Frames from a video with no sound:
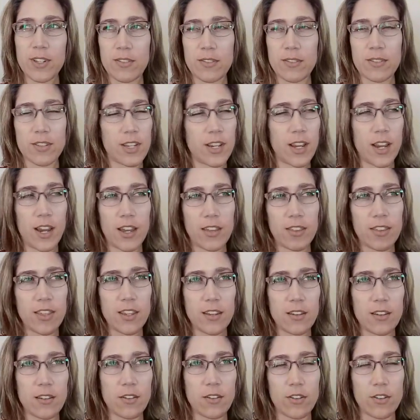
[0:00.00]
So I was like, I
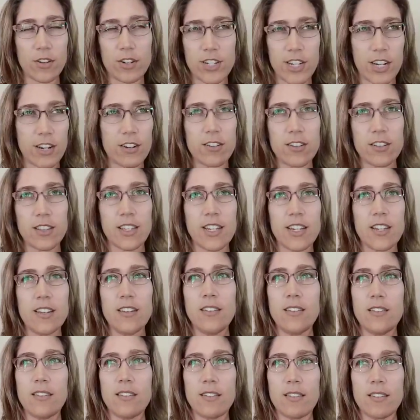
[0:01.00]
think, or Dare to Lead.
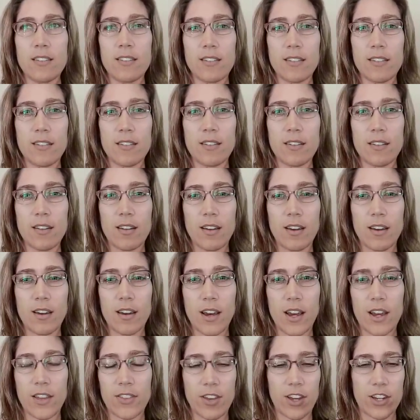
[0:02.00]

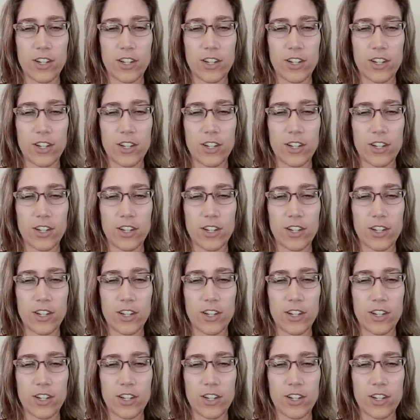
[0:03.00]
I thought